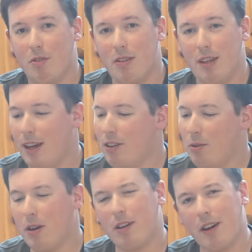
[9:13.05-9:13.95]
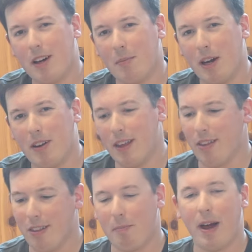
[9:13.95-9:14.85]
Something I do want to talk about
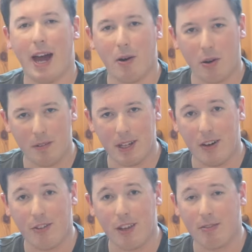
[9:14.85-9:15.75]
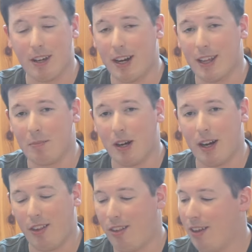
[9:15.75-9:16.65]
is the power of the airsoft gun out of the
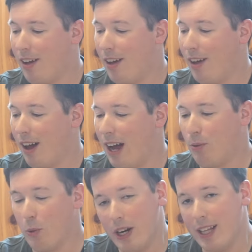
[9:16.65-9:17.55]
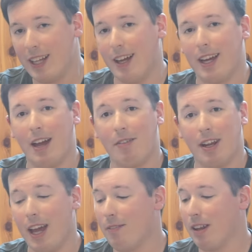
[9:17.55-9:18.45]
box. I really like having
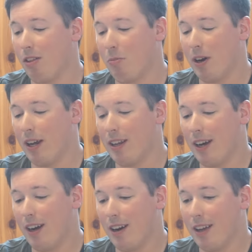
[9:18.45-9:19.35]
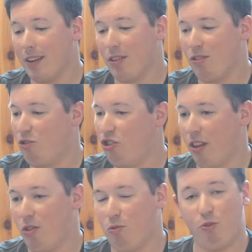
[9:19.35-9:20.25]
a hefty spring in there. It's
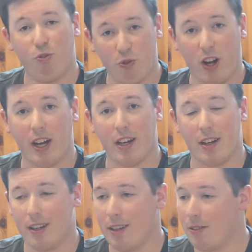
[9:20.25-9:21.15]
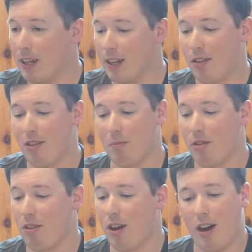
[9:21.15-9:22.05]
just fun. You get some
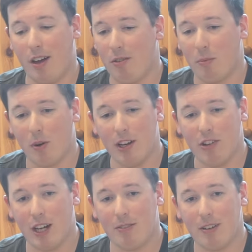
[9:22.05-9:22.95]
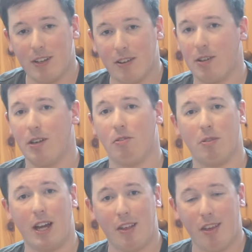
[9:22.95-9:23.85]
awesome range out of it. You can use
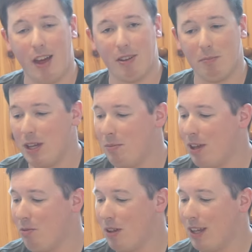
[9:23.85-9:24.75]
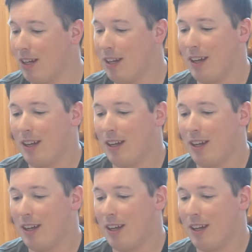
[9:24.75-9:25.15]
nice heavy BBs with it.